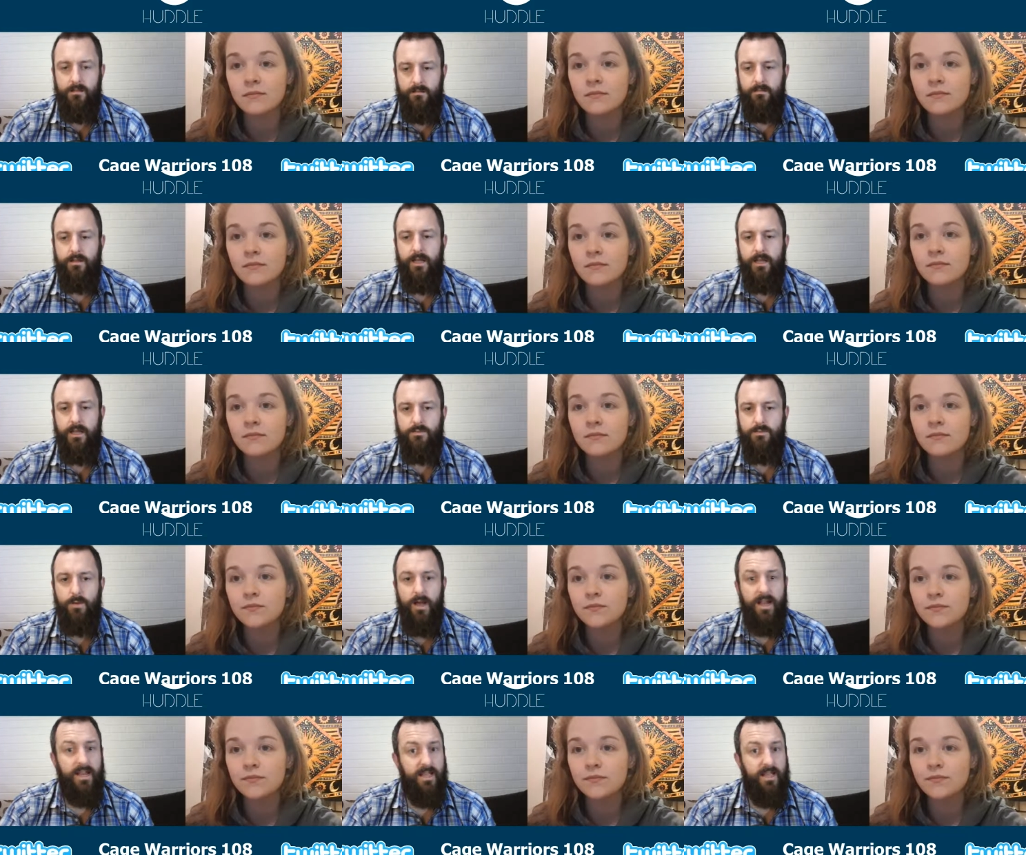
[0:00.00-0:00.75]
Speaker 1: okay,
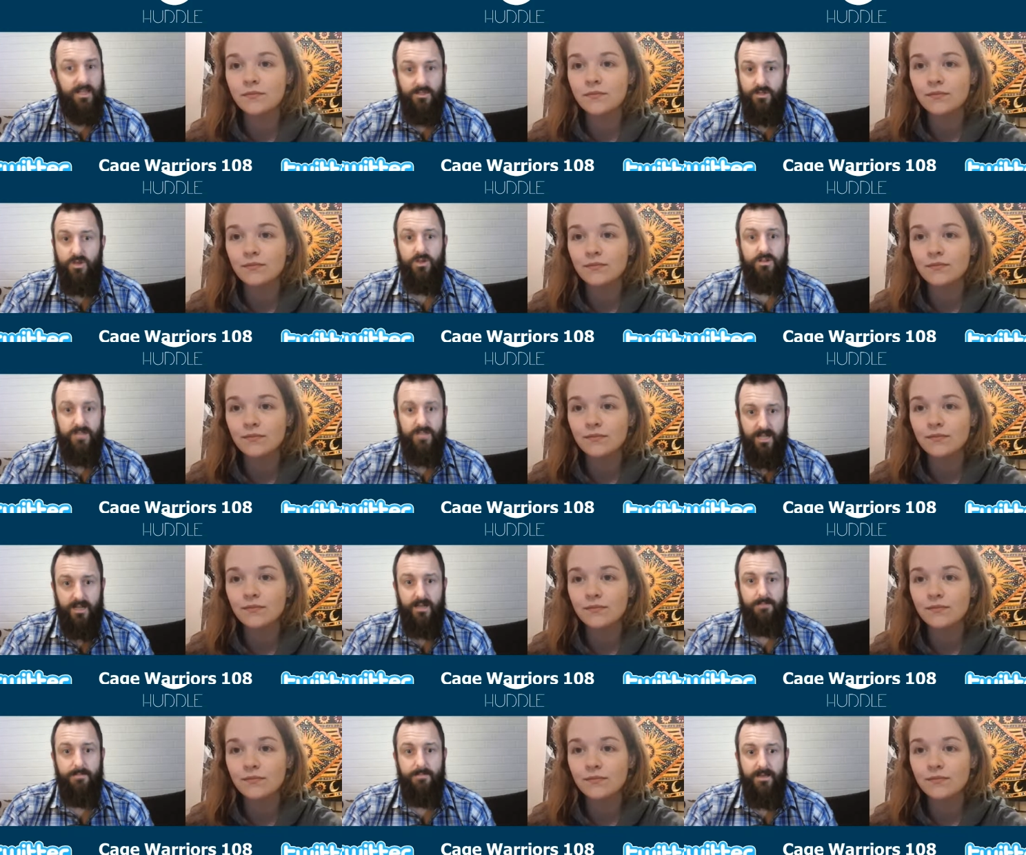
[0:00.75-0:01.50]
let's go. And it turns
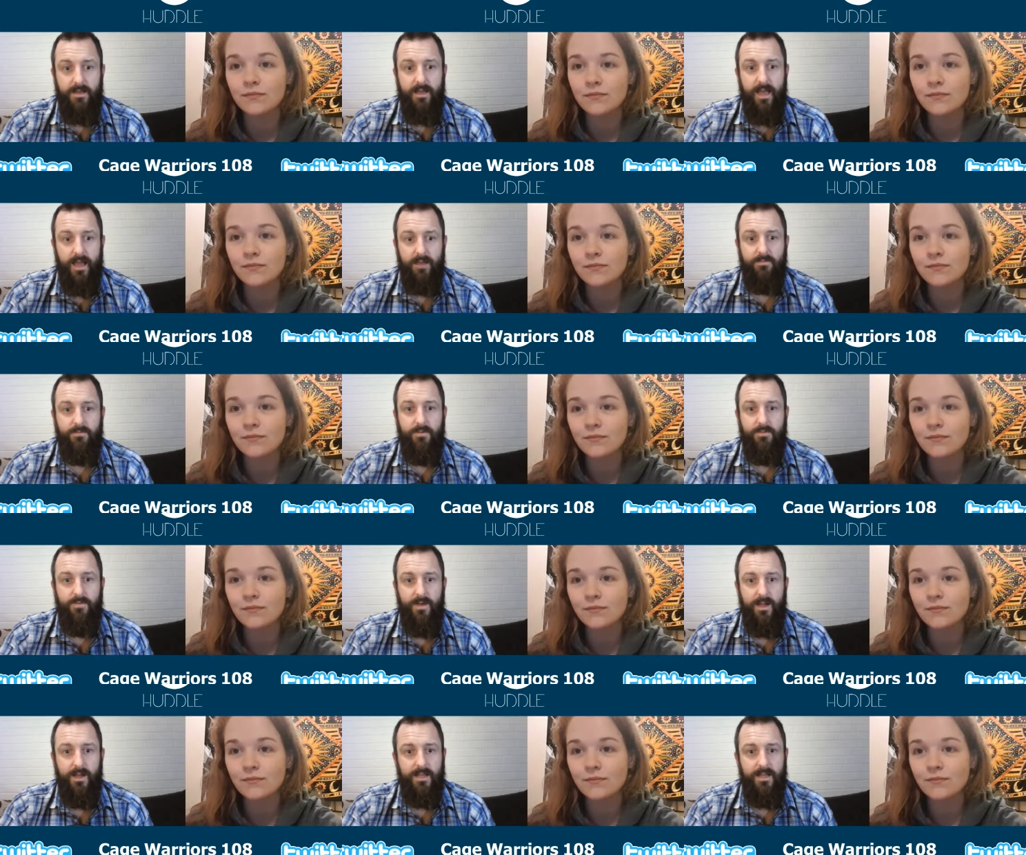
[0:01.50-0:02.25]
out to be a hell of a
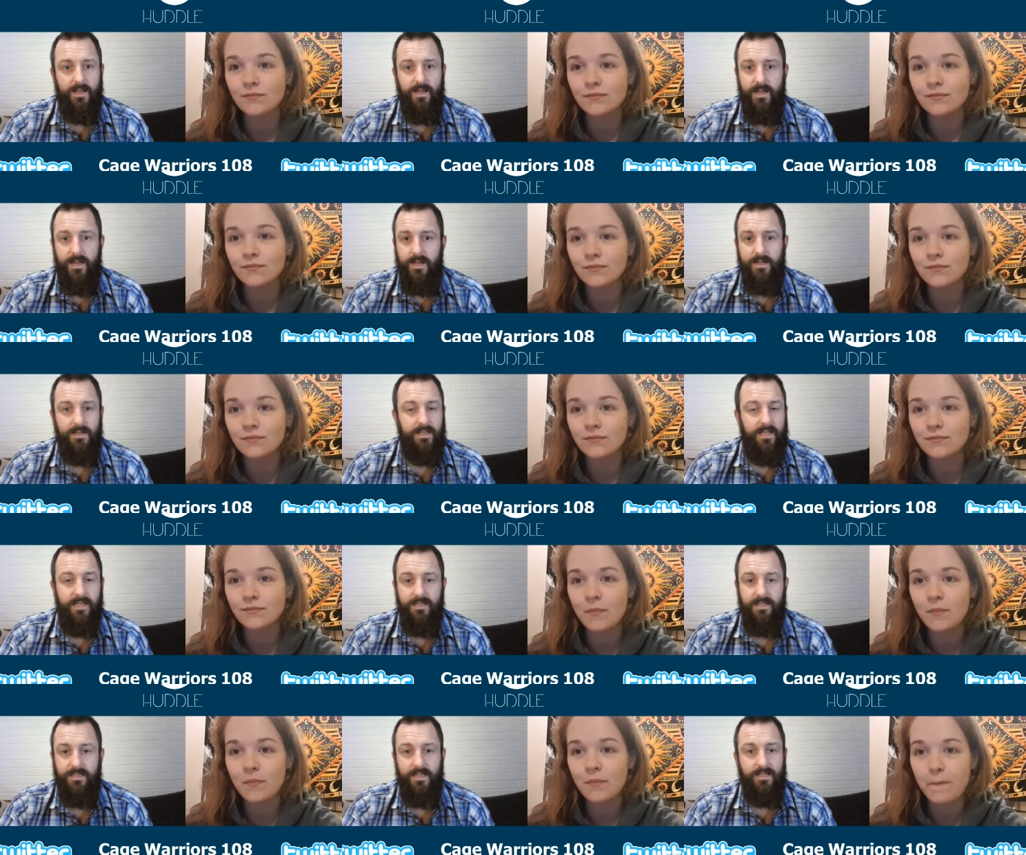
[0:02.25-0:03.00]
fight, and
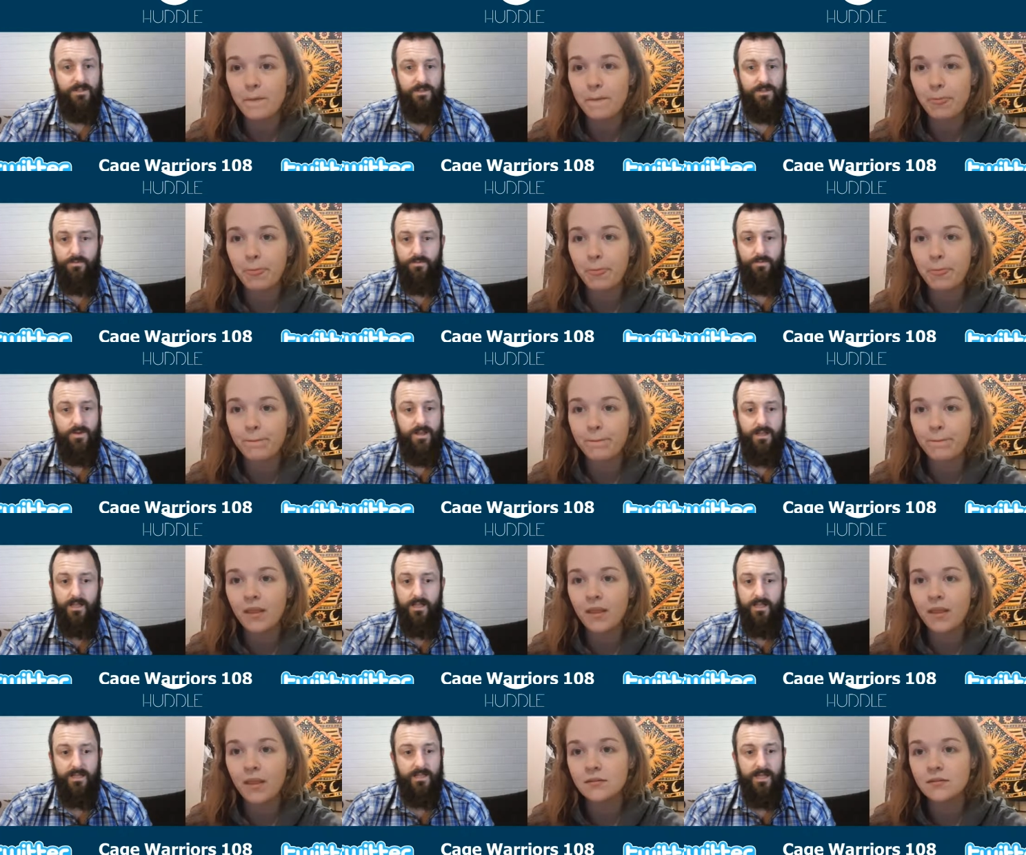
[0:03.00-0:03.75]
Ian Dean's a
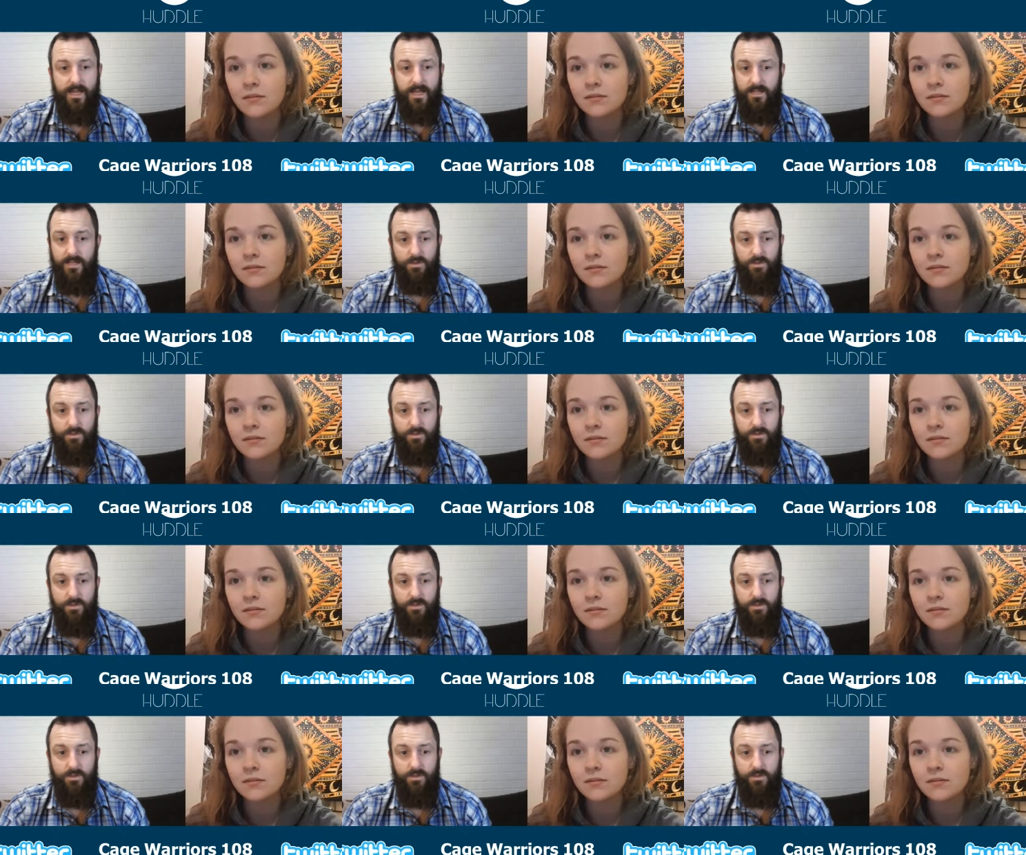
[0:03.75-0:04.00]
freak like that.